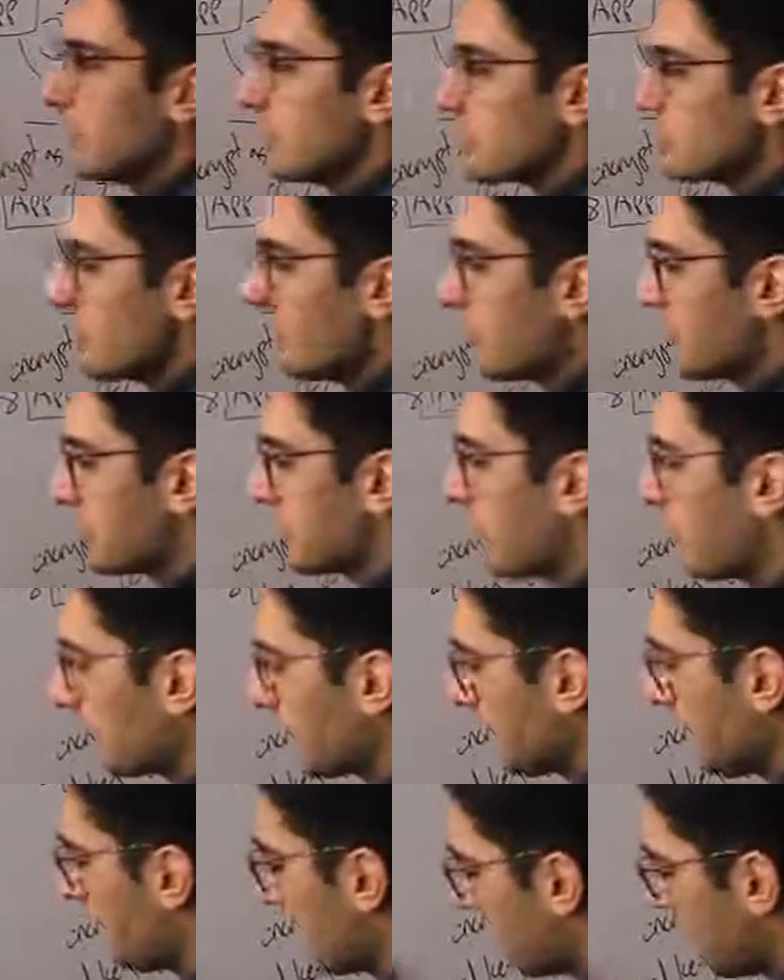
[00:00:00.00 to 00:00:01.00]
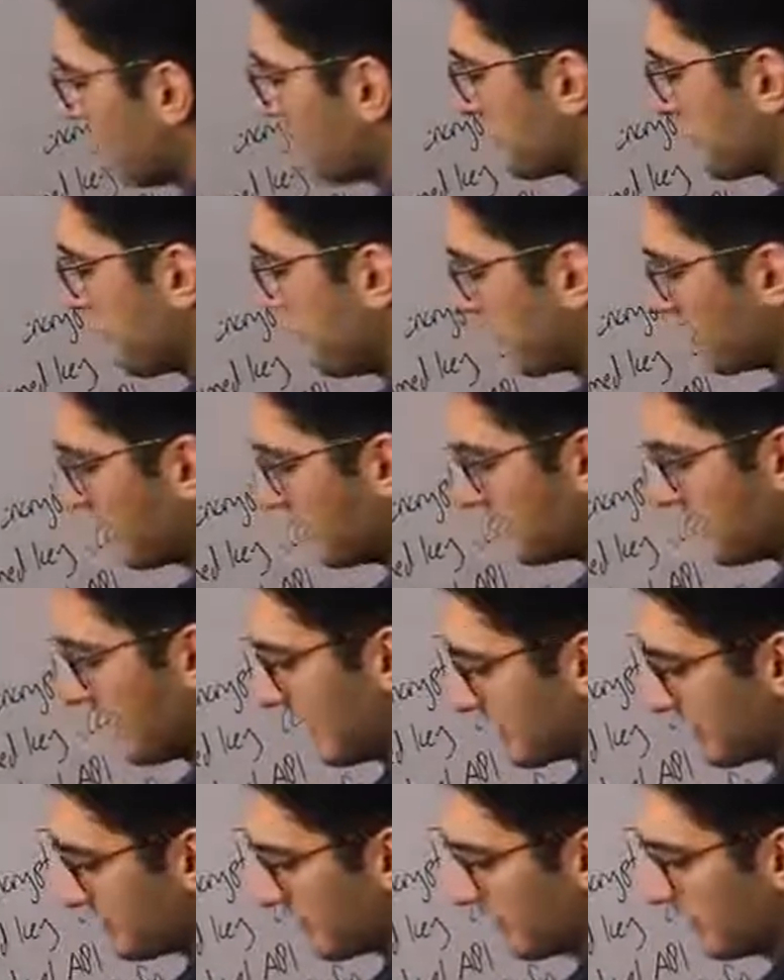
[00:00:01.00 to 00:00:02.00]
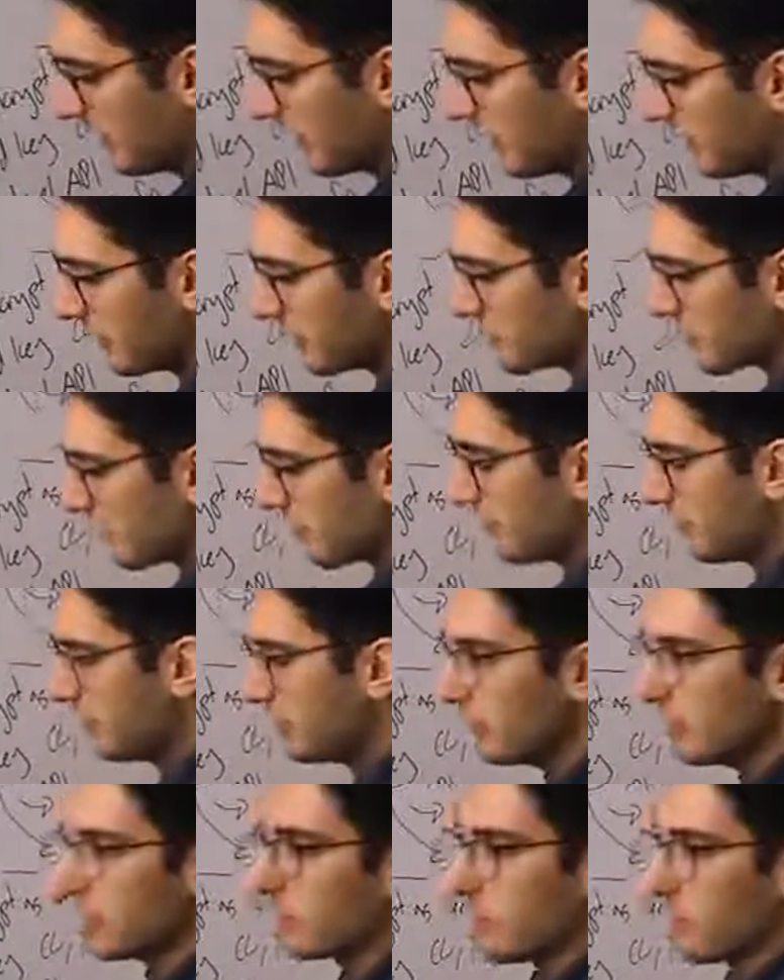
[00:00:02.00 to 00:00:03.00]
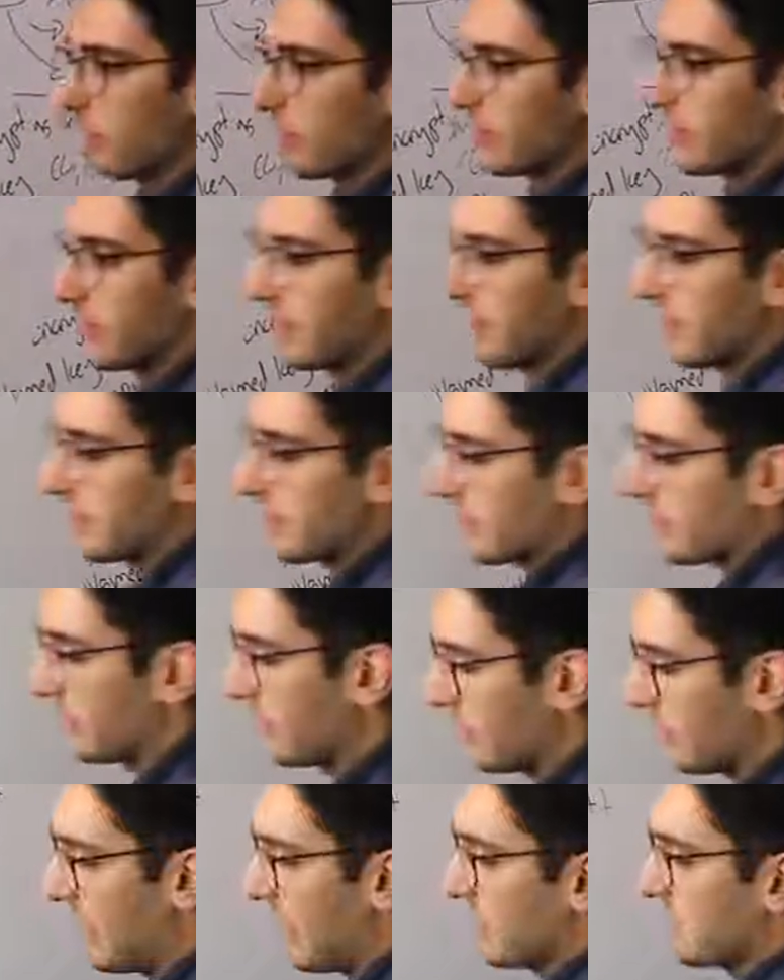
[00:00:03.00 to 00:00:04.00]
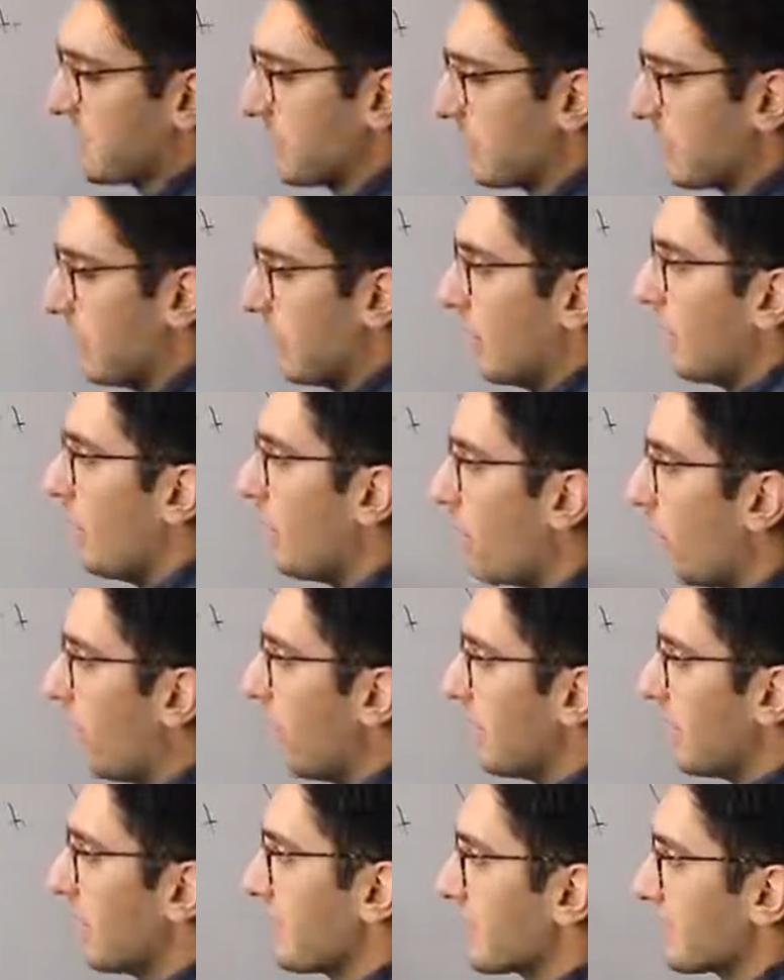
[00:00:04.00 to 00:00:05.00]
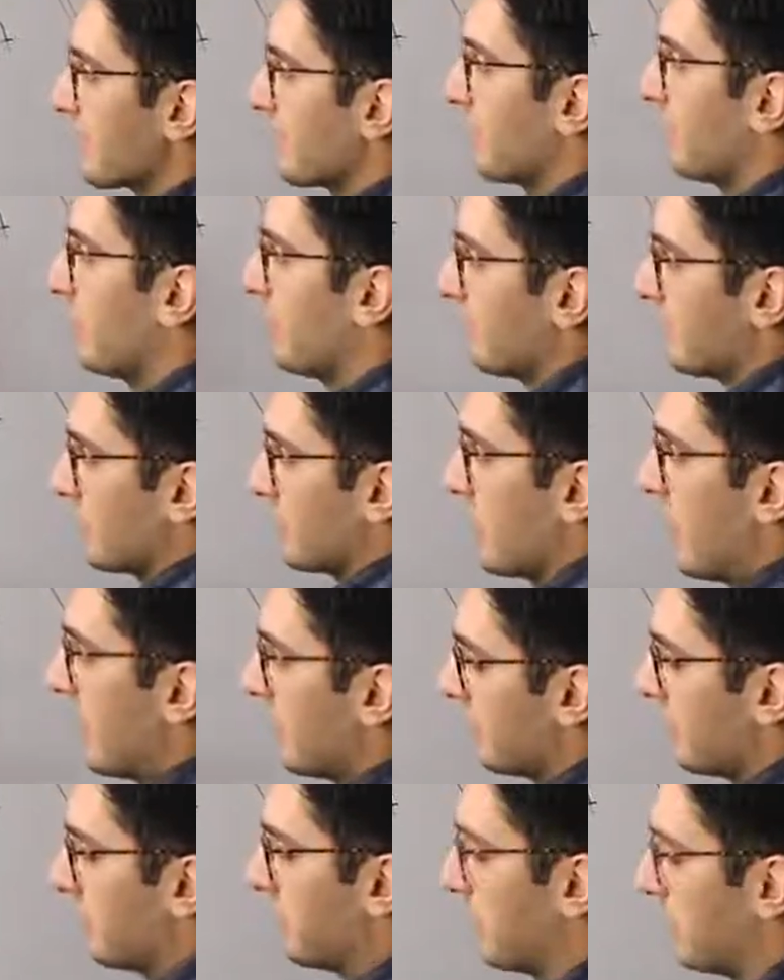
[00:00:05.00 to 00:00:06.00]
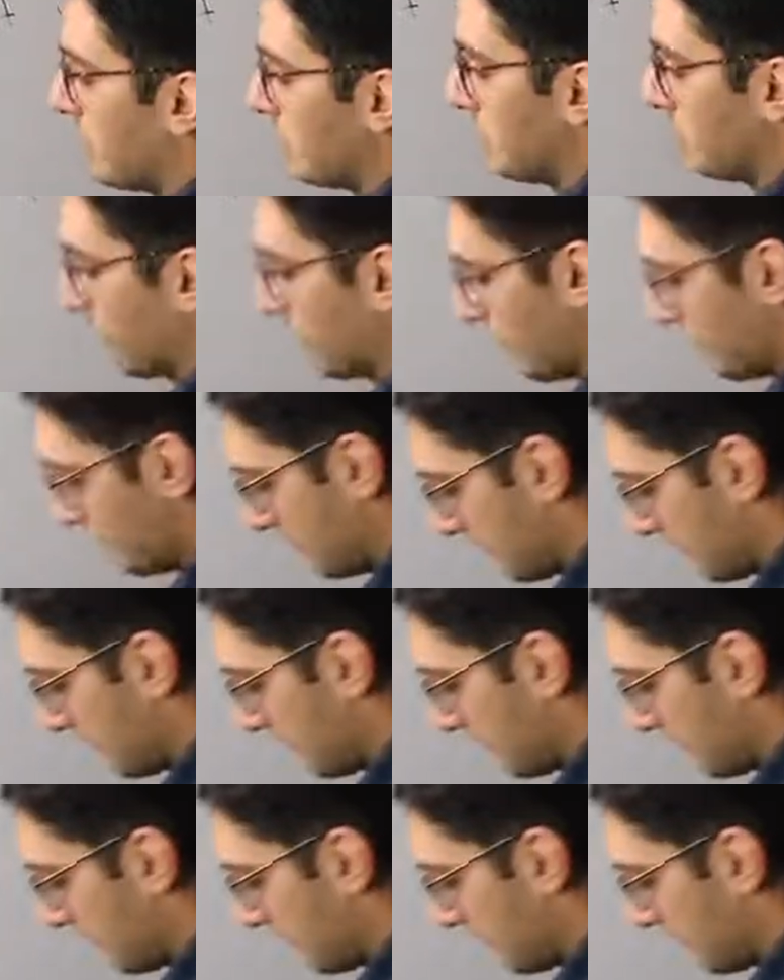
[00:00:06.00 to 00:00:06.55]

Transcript: So when we talk about Vault's architecture, there's a few important things to realize. One is that Vault is highly pluggable.